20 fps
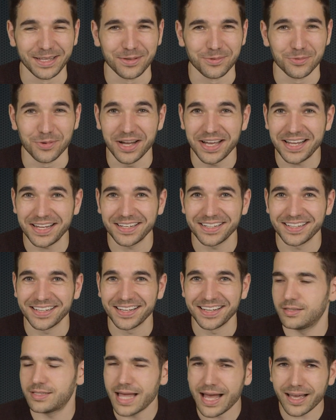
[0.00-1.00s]
What?
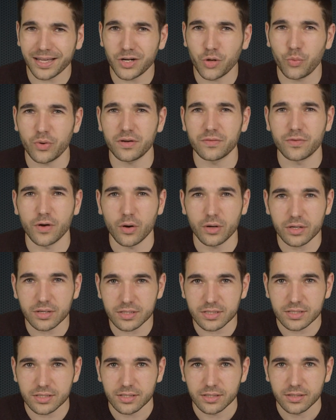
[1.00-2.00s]
Is that going to win
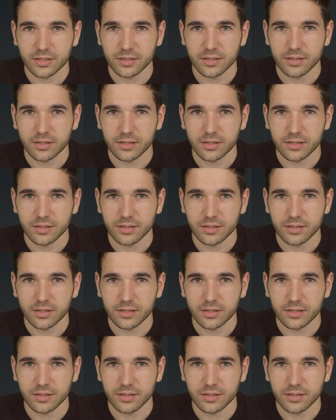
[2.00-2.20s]
voters?